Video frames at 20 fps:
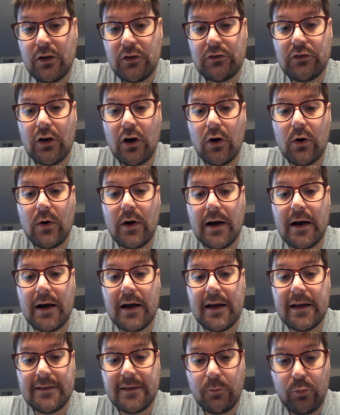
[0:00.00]

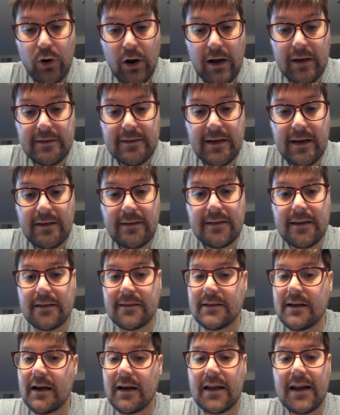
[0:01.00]
So it's a process.
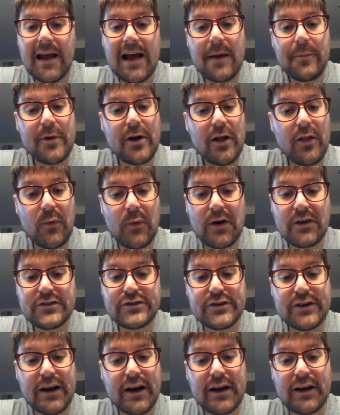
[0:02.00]
It's not going to happen all at
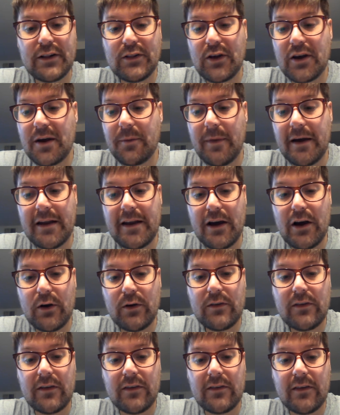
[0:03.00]
once. You're not going to look at my
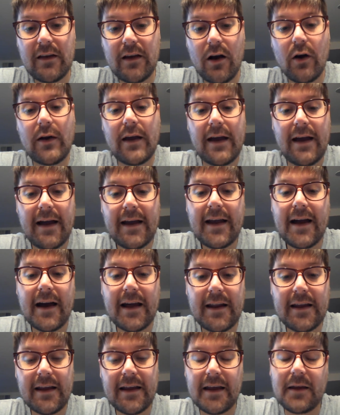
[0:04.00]
notes and say, okay, I
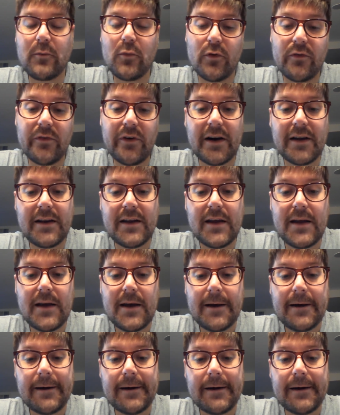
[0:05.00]
got it, and move on.